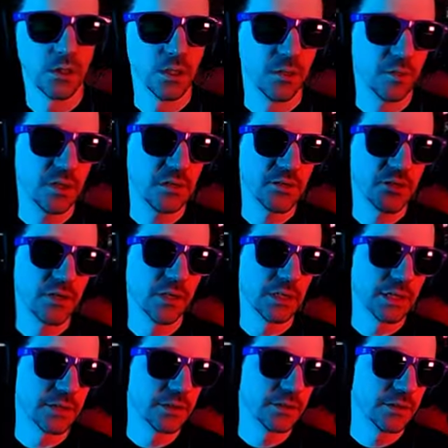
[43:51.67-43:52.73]
But I'll show you
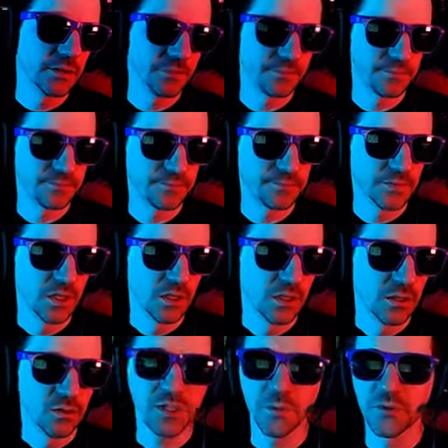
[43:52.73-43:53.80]
later.
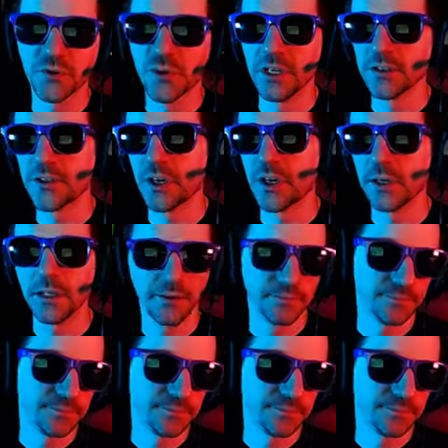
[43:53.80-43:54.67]
What's up, Trainer Charlie?